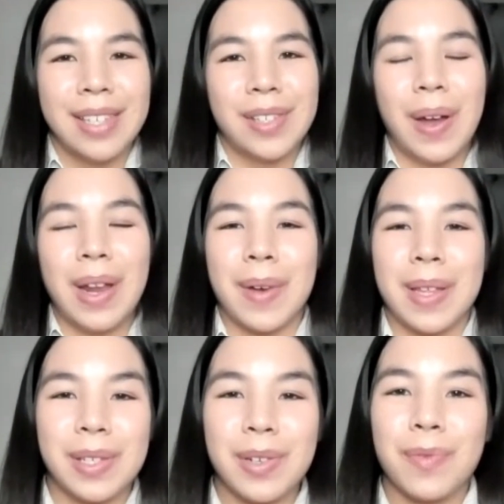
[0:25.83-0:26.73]
So anyway,
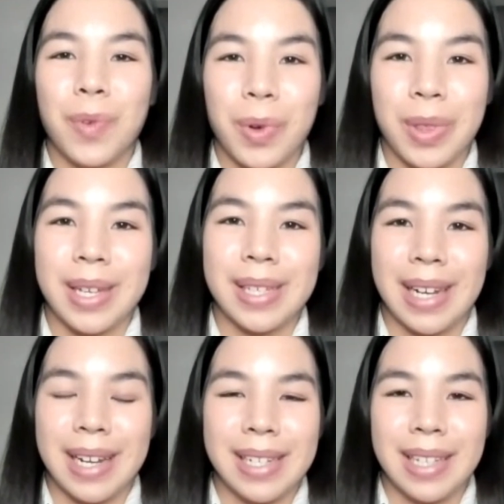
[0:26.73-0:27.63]
these are 4 things that
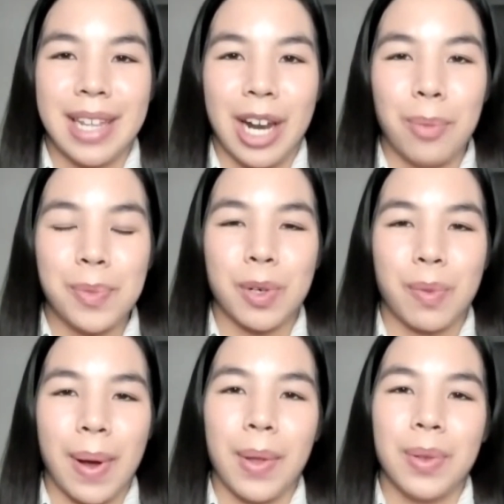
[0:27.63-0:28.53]
I did that helped
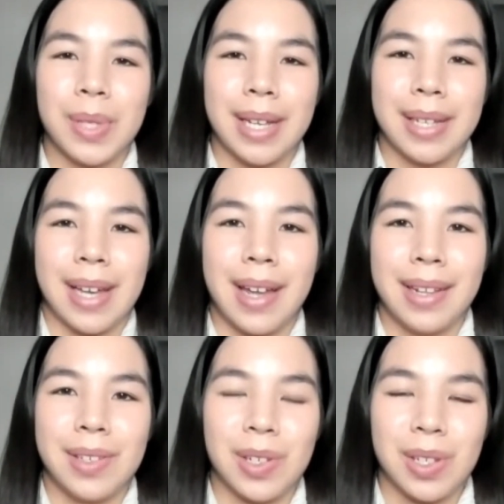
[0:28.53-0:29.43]
quell those
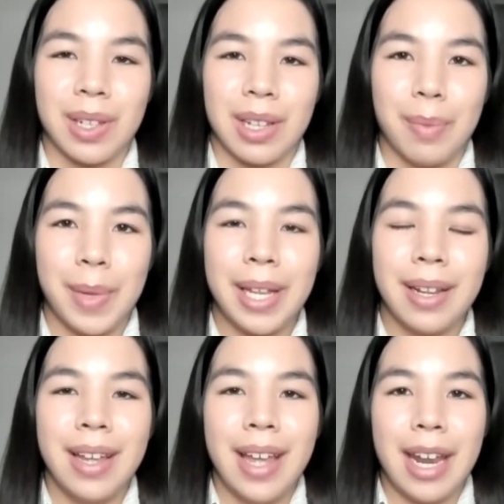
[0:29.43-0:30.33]
anxieties just a little bit
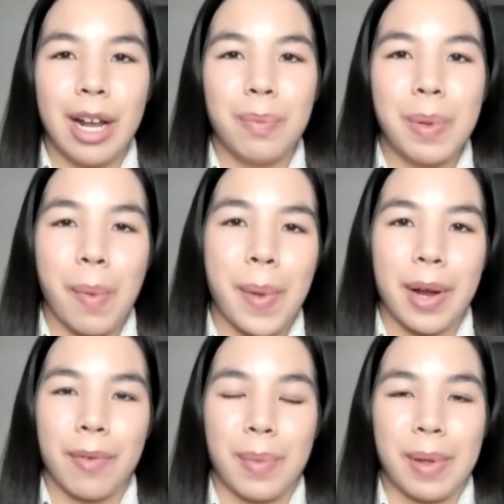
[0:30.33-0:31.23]
and help me
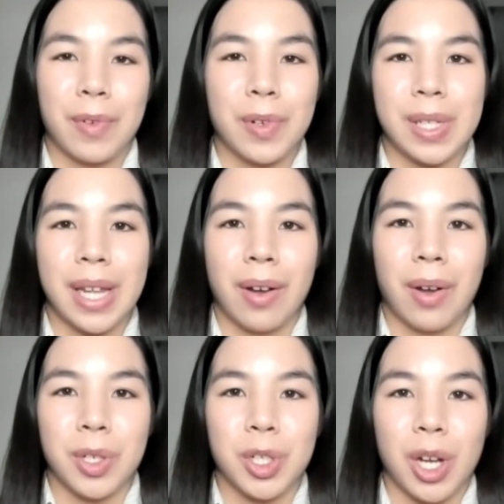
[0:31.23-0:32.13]
prepare for my first day
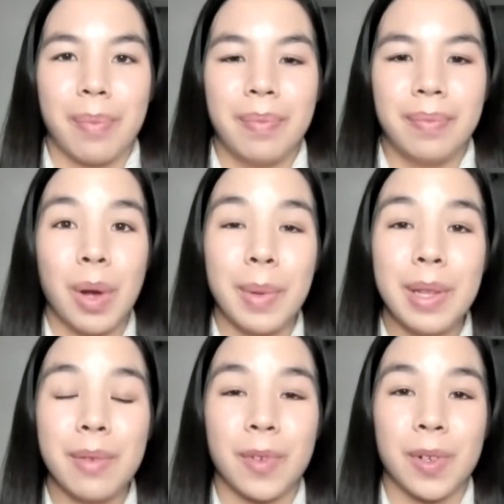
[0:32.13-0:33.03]
on the job.
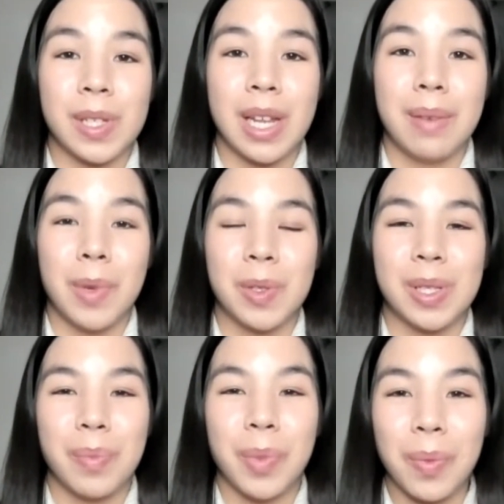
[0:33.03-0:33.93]
Probably the first and most
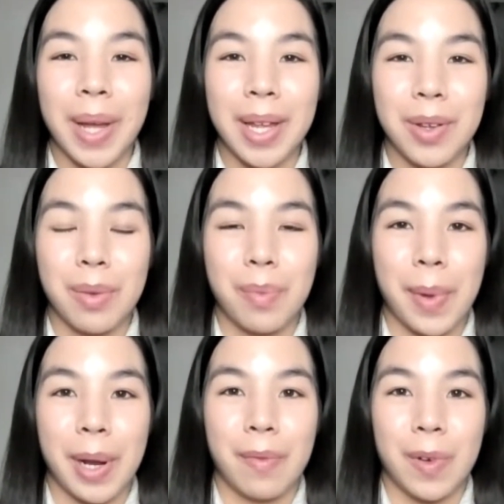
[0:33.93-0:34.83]
simple way you can
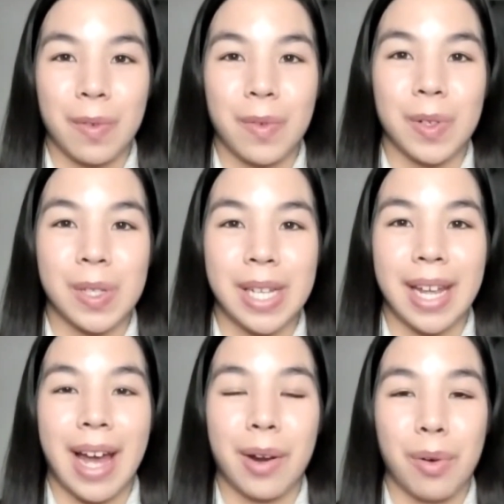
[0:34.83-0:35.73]
prepare for your first
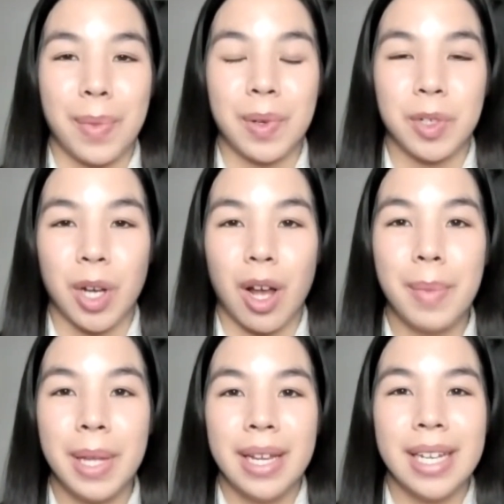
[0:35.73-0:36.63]
day at a remote
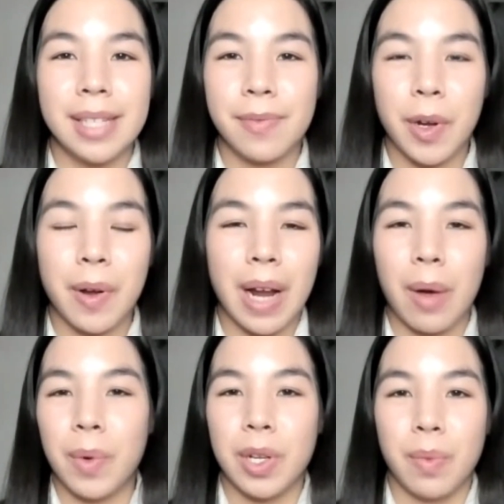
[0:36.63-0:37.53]
job is figuring
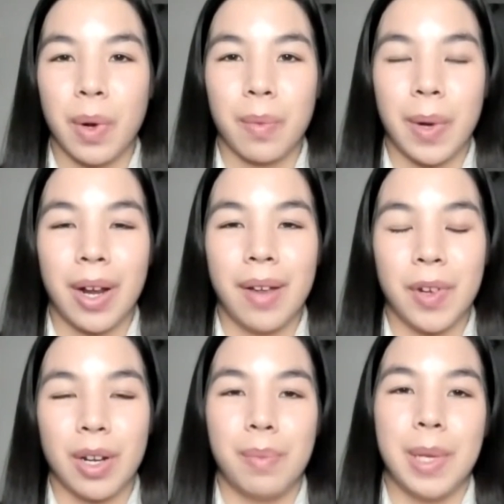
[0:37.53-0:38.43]
out what you want to wear if
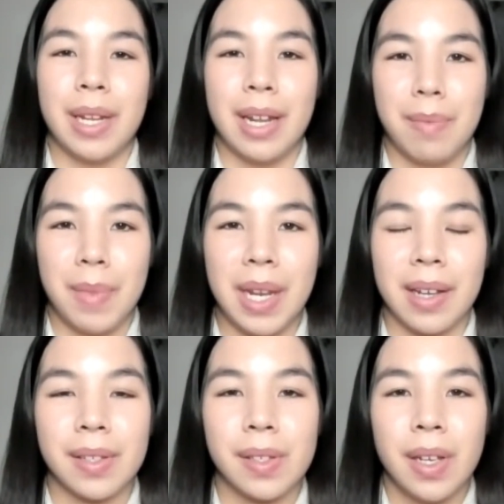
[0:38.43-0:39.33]
you're going to be in any
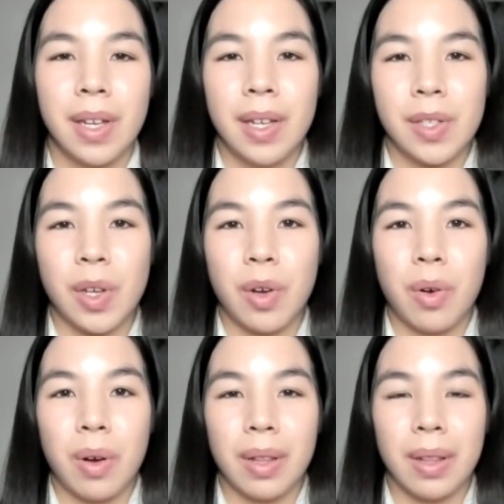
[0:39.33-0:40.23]
meetings.
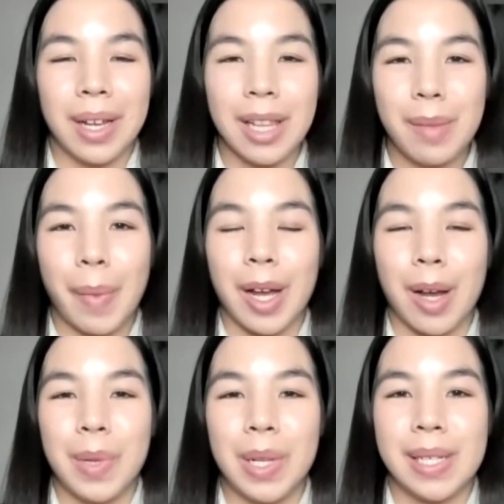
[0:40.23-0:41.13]
So luckily, my
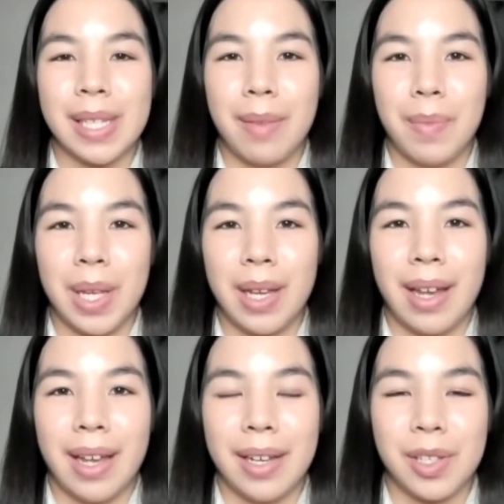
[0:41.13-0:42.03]
company sent me
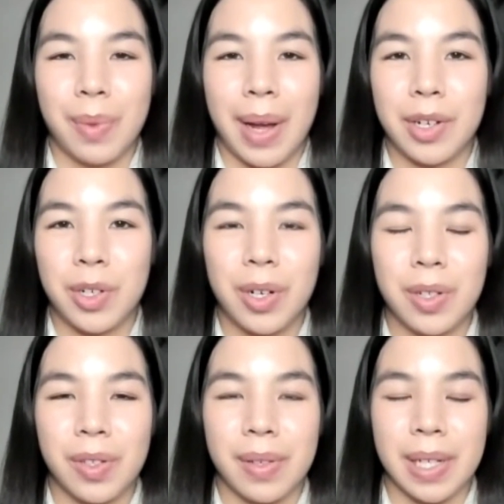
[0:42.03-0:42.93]
a swag
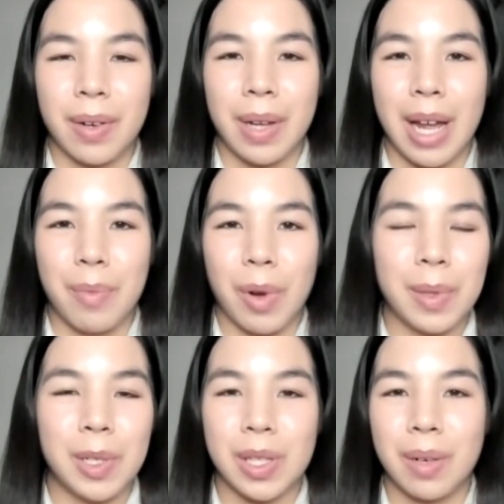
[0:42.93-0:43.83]
shirt. So I was like, okay, I'm
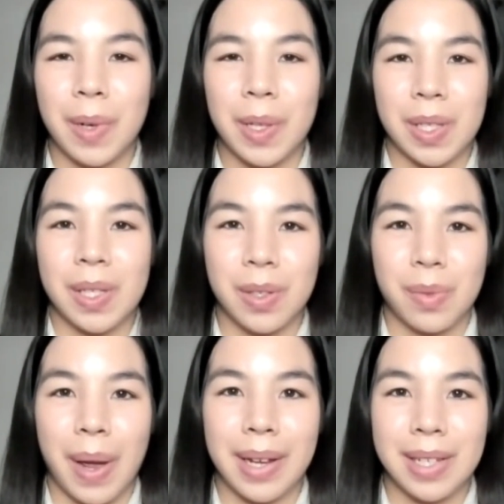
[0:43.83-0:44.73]
probably just going to wear this
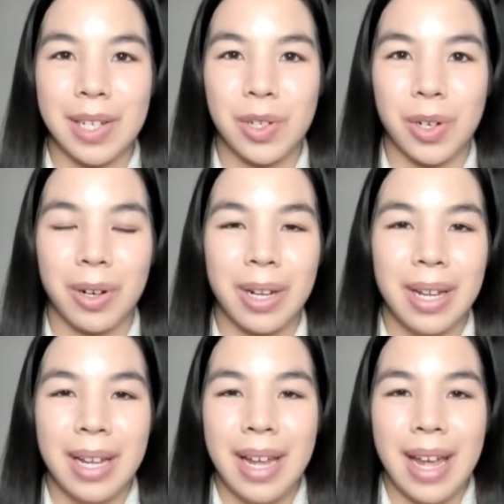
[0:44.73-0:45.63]
swag t-shirt
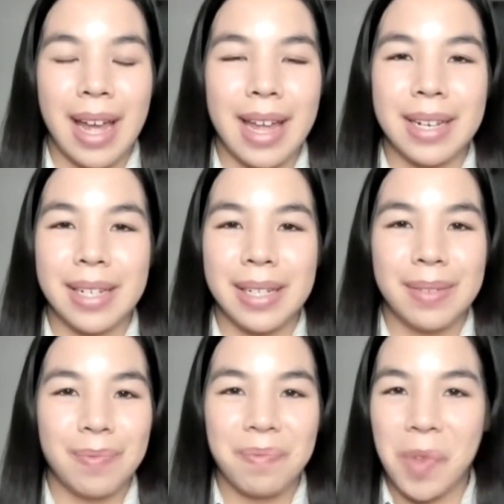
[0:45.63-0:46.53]
and
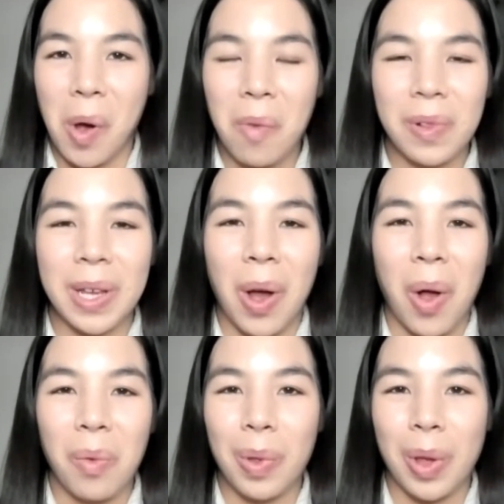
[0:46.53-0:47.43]
hopefully
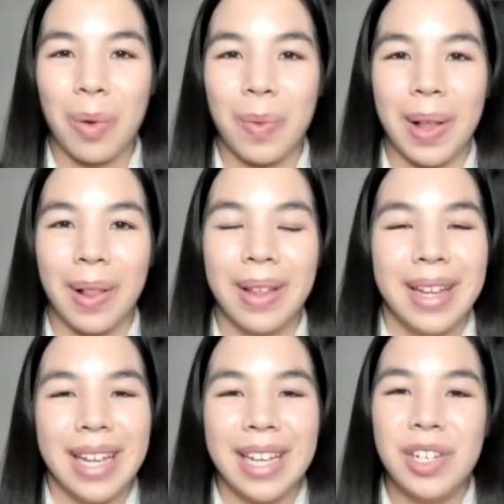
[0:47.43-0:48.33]
all will go well.
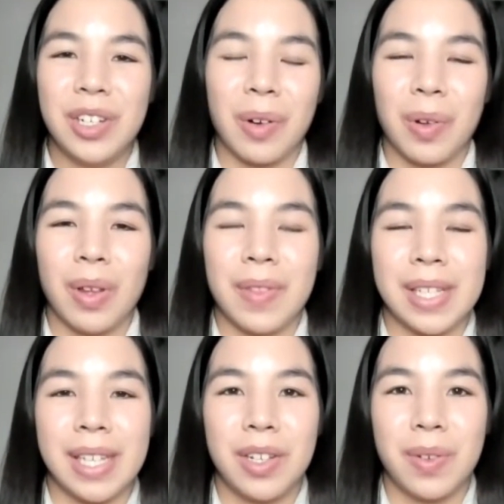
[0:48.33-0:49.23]
In general, if they
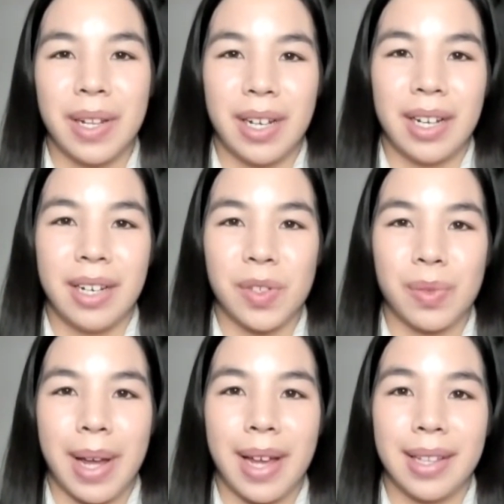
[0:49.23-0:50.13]
send you any kind of
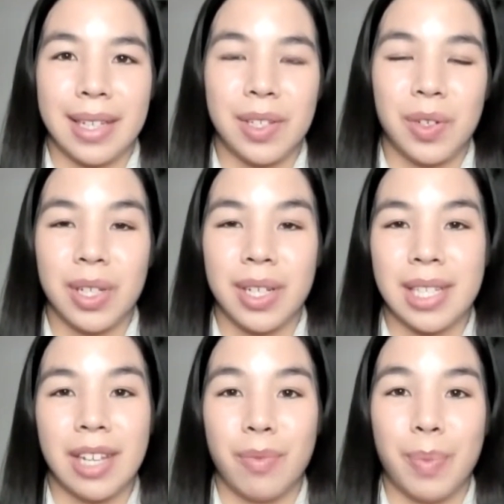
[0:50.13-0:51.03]
swag, that's usually a
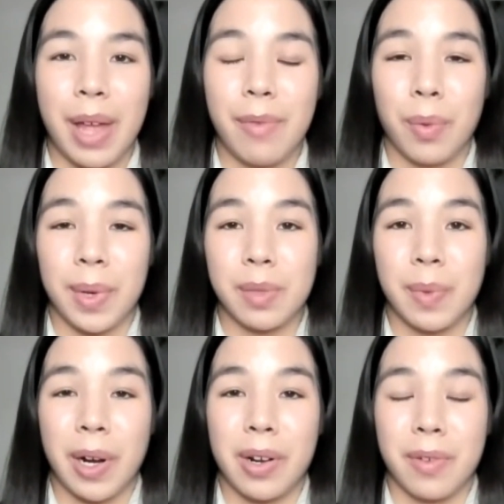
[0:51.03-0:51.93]
safe bet for what to
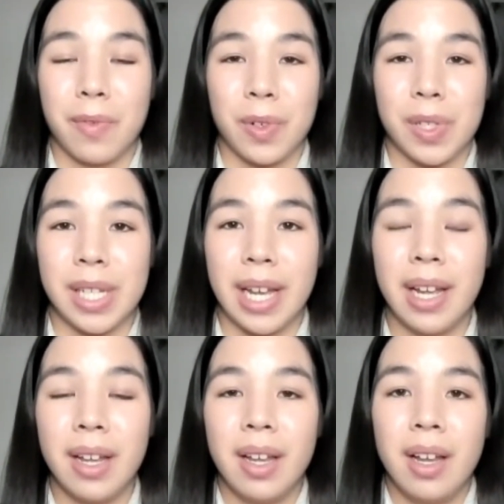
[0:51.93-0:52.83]
wear on your first day.